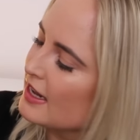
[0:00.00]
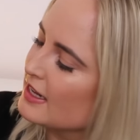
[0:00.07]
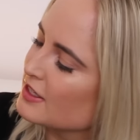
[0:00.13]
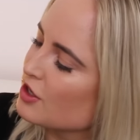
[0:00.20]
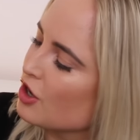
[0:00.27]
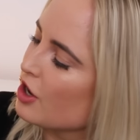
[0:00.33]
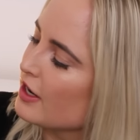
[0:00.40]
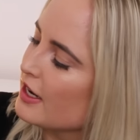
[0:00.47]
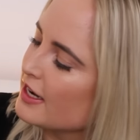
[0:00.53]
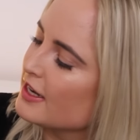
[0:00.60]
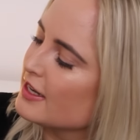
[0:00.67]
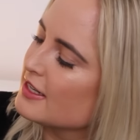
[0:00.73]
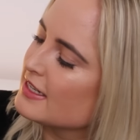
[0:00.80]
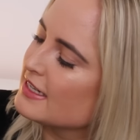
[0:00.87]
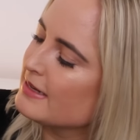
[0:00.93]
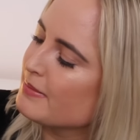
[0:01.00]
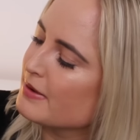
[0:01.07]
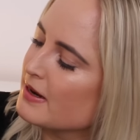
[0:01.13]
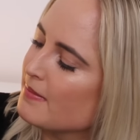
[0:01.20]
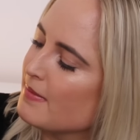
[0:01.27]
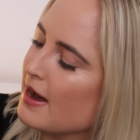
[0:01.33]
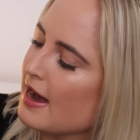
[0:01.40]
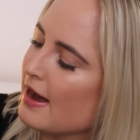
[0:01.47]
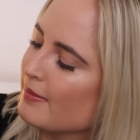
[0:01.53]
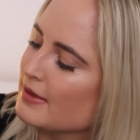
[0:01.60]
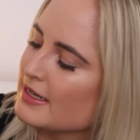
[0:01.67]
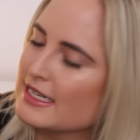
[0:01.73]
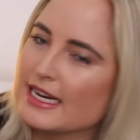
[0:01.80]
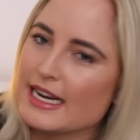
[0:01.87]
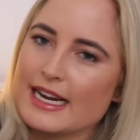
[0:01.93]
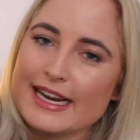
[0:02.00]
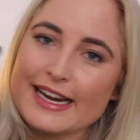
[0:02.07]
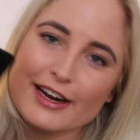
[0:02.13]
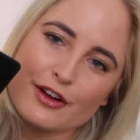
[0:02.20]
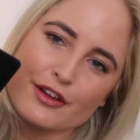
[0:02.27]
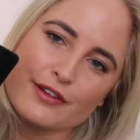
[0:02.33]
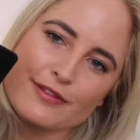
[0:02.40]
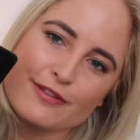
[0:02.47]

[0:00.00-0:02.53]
It's got a zip compartment here at